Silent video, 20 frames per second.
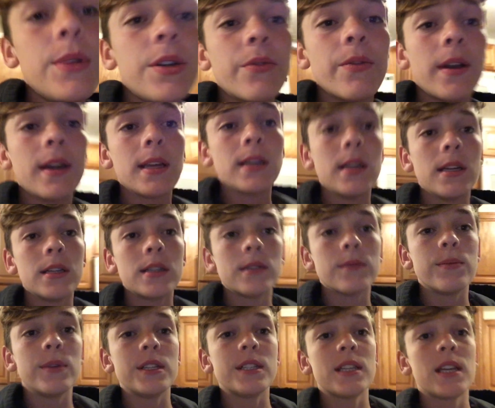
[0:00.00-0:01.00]
be ready
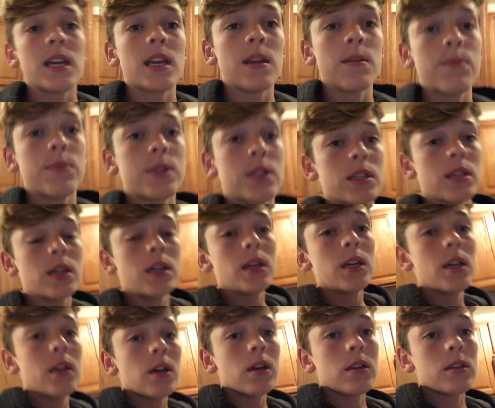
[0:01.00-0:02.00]
to be taped
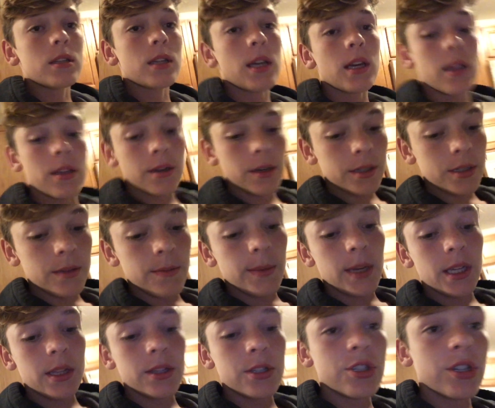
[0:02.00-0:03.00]
together to
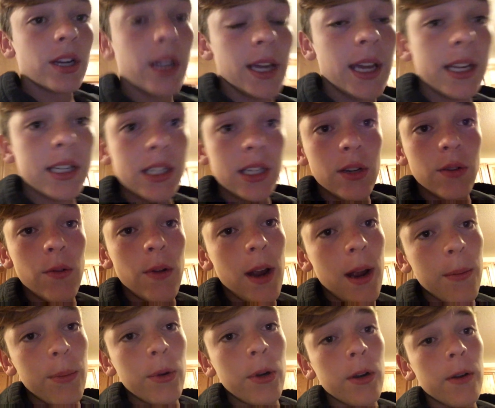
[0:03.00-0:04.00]
make the gigantic
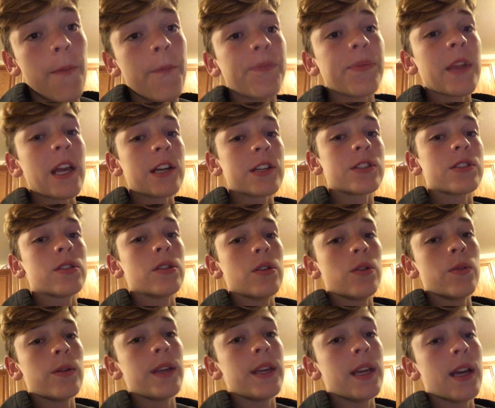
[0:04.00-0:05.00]
wrapper.
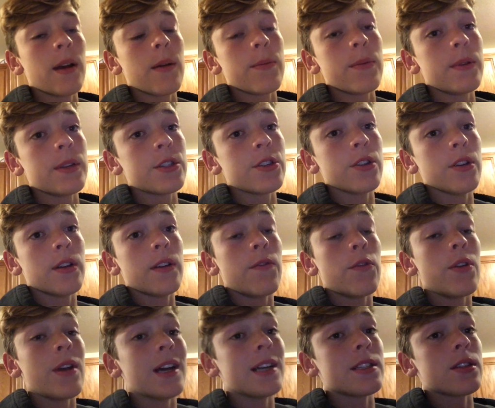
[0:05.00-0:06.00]
So yeah, be sure
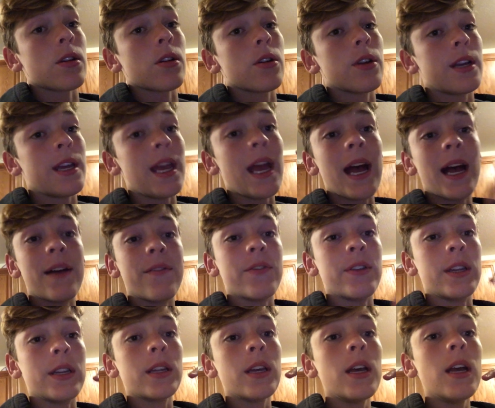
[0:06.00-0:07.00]
if you guys
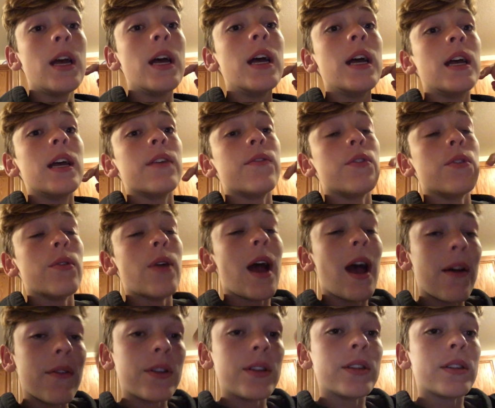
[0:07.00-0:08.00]
if you
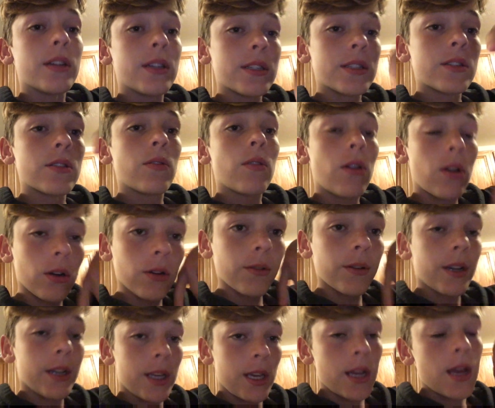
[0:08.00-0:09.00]
haven't done so
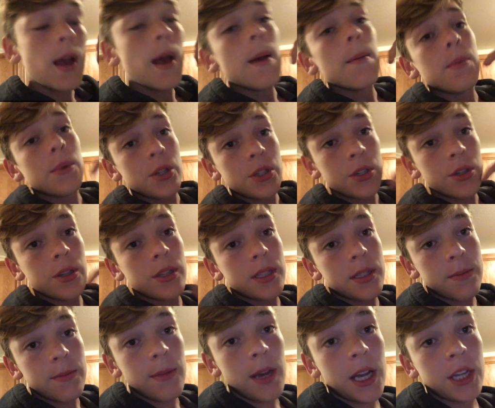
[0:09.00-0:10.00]
already, be sure to
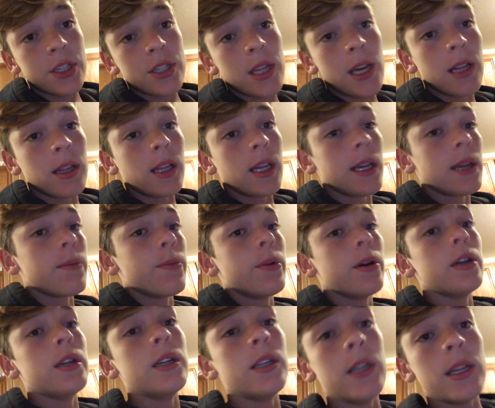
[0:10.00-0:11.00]
smash that like
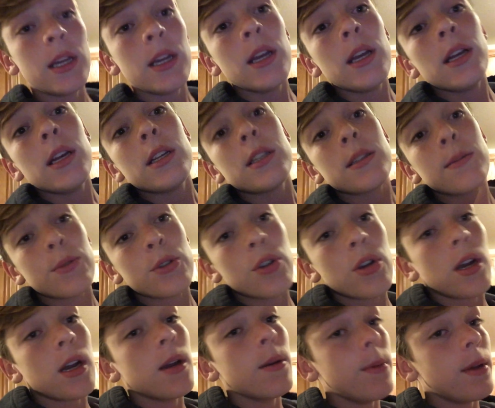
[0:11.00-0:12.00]
button,
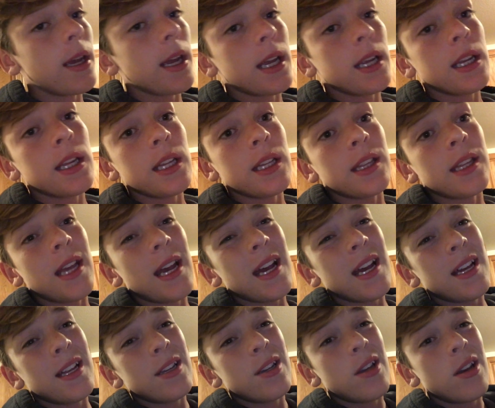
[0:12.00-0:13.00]
subscribe, and hit
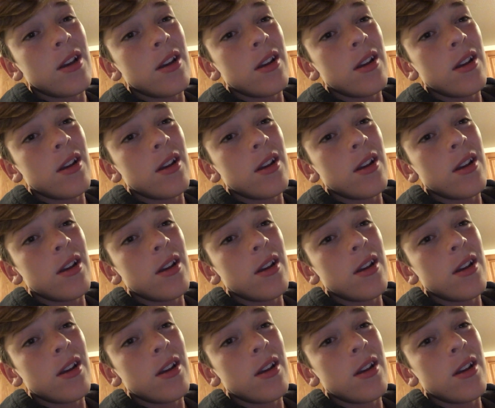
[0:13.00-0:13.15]
that